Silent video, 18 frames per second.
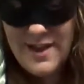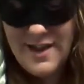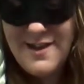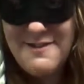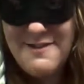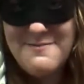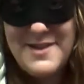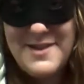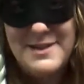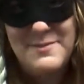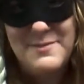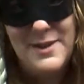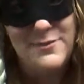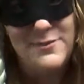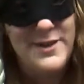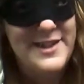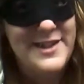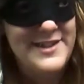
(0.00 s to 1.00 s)
And
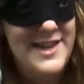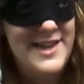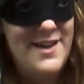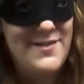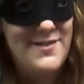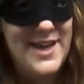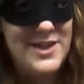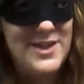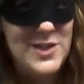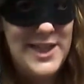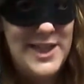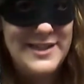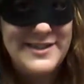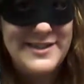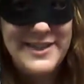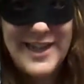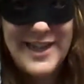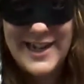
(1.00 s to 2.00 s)
my friends have that
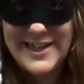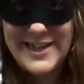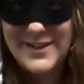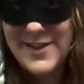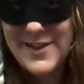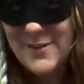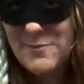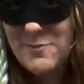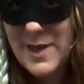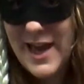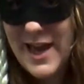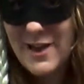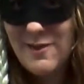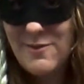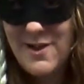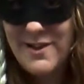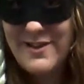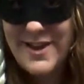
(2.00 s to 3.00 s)
chance to kind of give
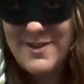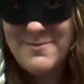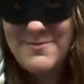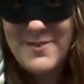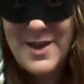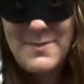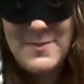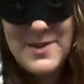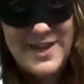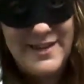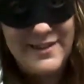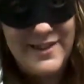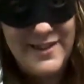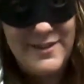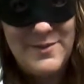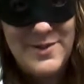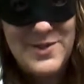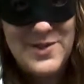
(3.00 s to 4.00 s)
back while I'm
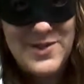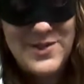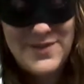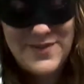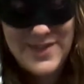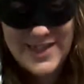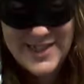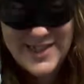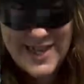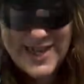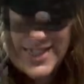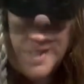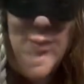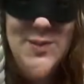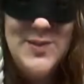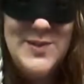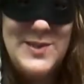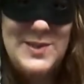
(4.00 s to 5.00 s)
healing. I feel like I get very
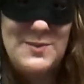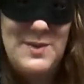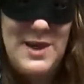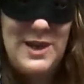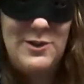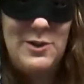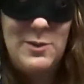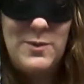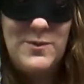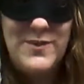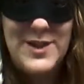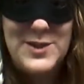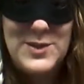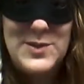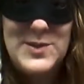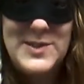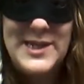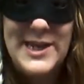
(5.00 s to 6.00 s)
close to the medical
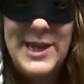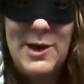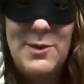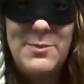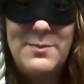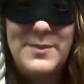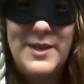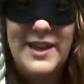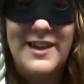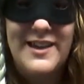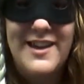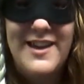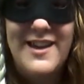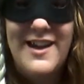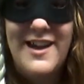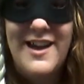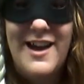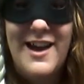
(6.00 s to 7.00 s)
professionals that help me.
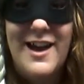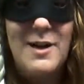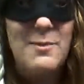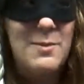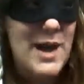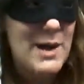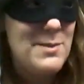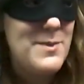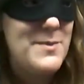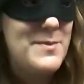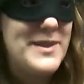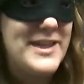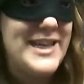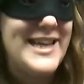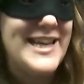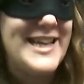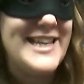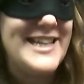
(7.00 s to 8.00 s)

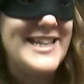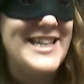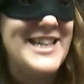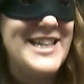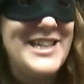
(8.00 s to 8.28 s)
Probably